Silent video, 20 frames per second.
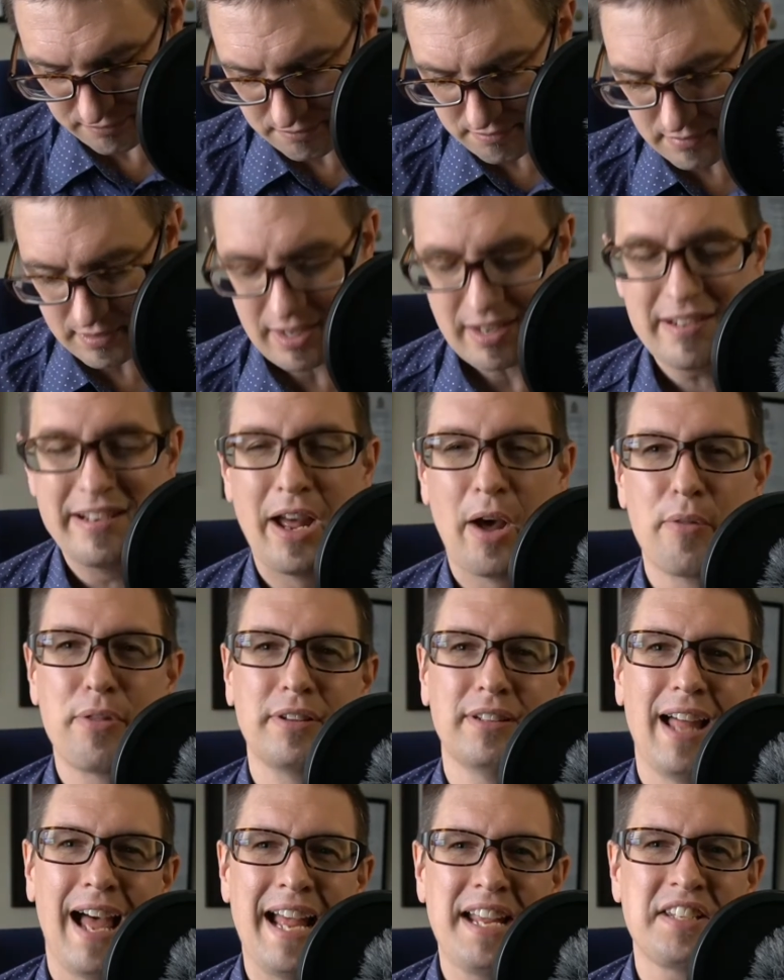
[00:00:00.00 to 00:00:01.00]
Now, the
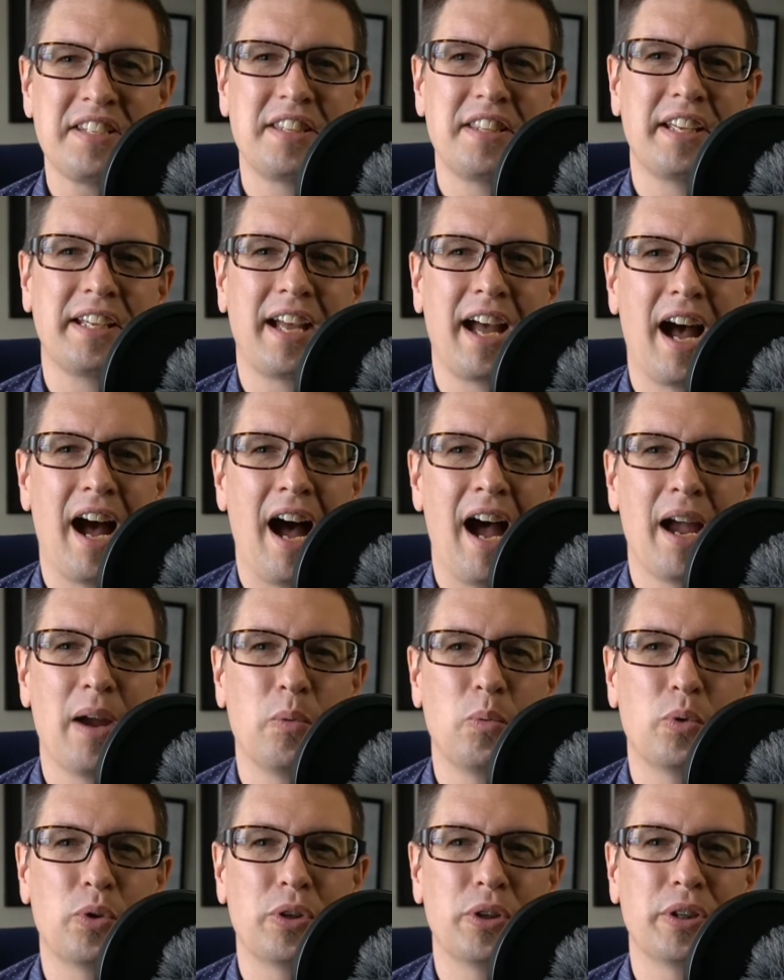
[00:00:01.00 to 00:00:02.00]
last thing I
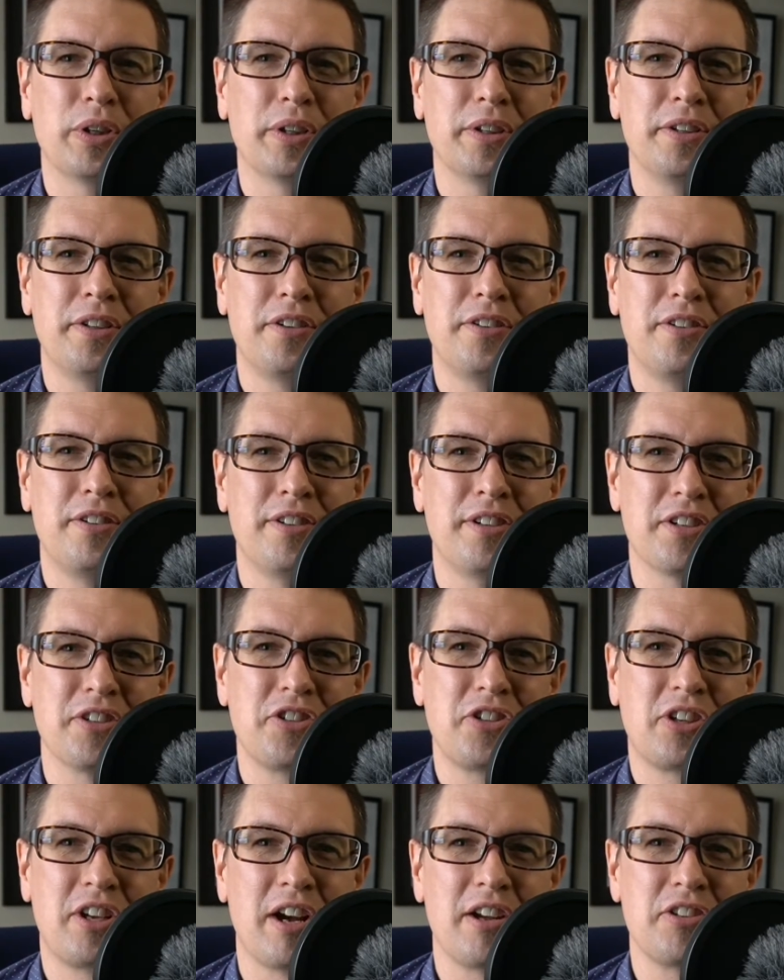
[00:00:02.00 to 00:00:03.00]
would
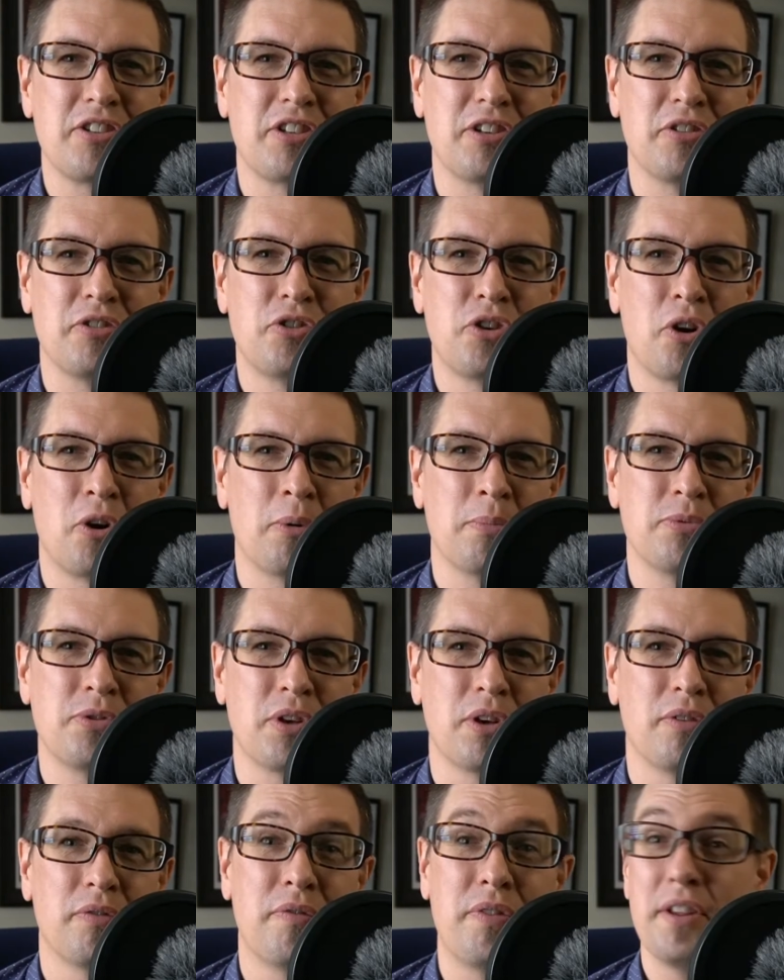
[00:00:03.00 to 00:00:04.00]
discuss in terms
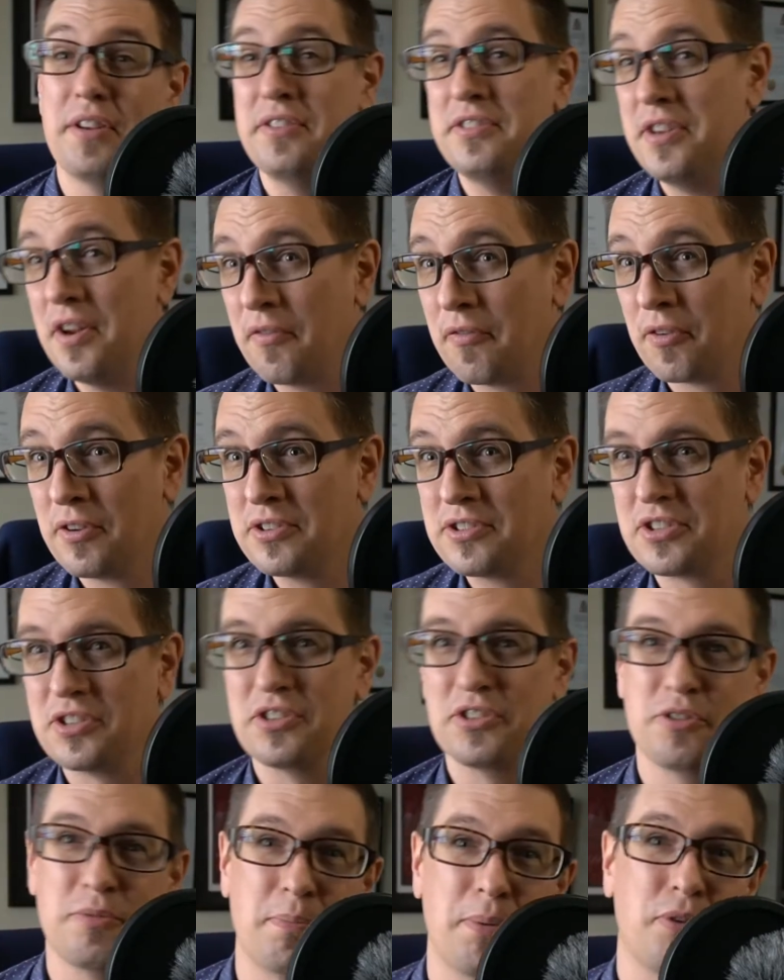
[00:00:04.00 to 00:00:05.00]
of the
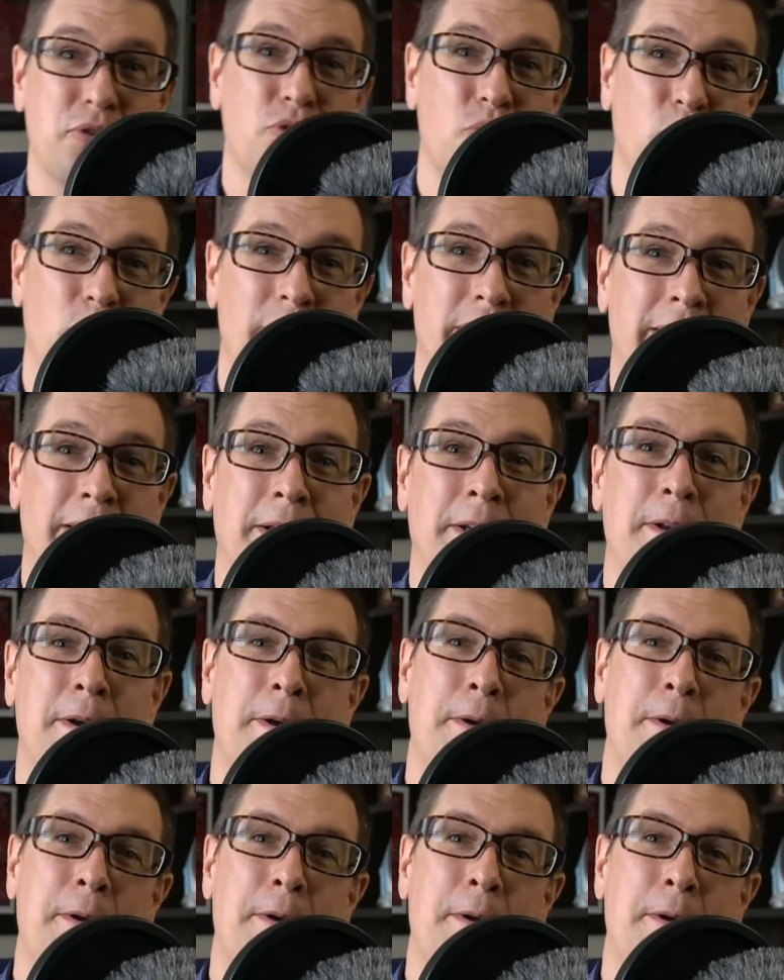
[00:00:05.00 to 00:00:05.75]
differences between